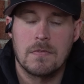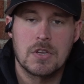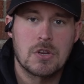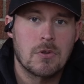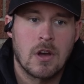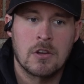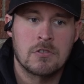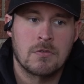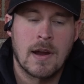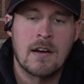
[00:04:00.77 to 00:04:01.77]
if you shoot
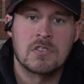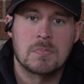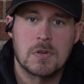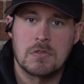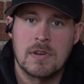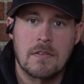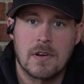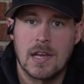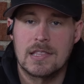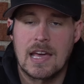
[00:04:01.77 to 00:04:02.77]
100 rounds but you
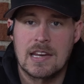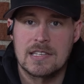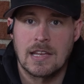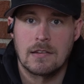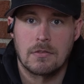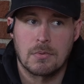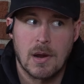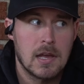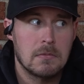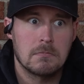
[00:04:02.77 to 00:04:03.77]
never hit that intended
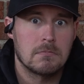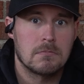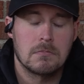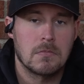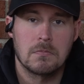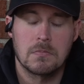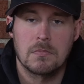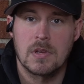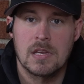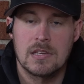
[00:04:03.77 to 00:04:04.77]
threat,
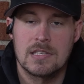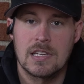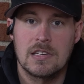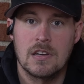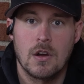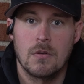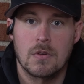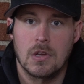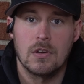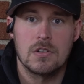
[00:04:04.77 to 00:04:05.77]
it did no
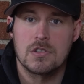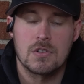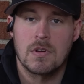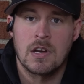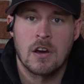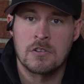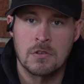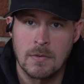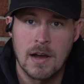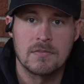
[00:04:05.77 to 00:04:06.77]
good shooting
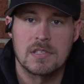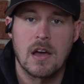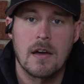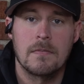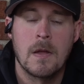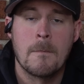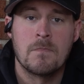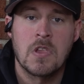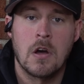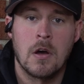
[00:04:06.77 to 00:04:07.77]
100 rounds off.
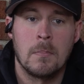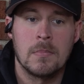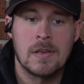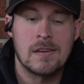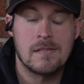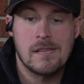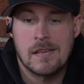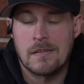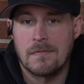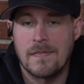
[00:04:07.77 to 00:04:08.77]
And
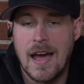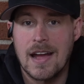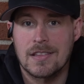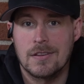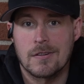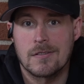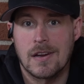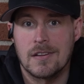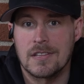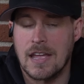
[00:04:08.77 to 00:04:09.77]
in fact, you're
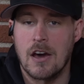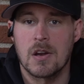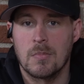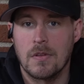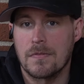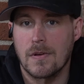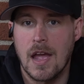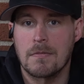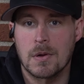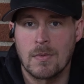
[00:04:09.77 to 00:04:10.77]
held accountable for
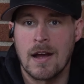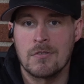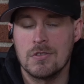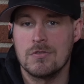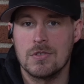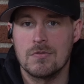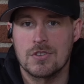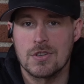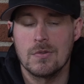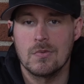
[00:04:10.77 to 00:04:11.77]
every round you do
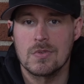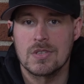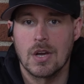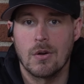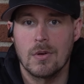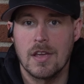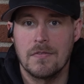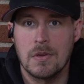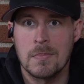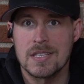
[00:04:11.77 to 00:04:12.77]
shoot. So
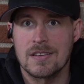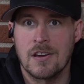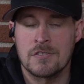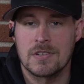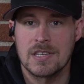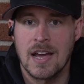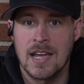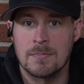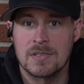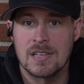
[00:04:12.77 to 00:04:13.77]
if you miss 100
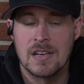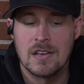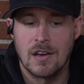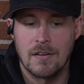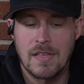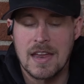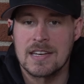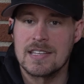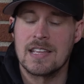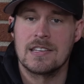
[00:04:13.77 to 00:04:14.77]
times of that
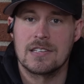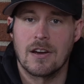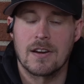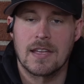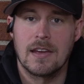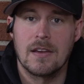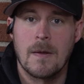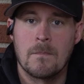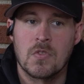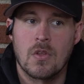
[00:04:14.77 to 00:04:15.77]
intended target,
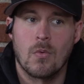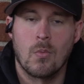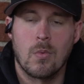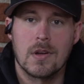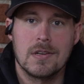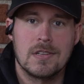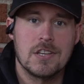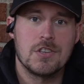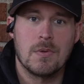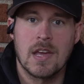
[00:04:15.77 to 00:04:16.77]
what
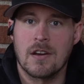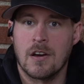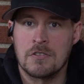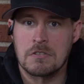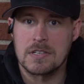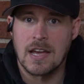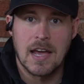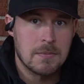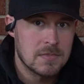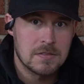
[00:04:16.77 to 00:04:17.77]
did you hit 100
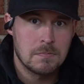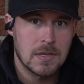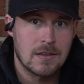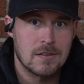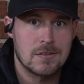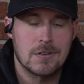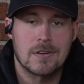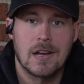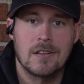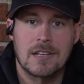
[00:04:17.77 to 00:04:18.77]
times? Because
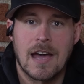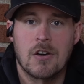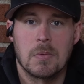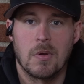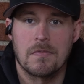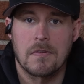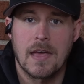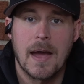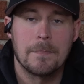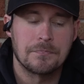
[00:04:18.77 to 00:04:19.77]
you're held accountable for
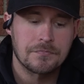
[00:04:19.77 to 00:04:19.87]
that.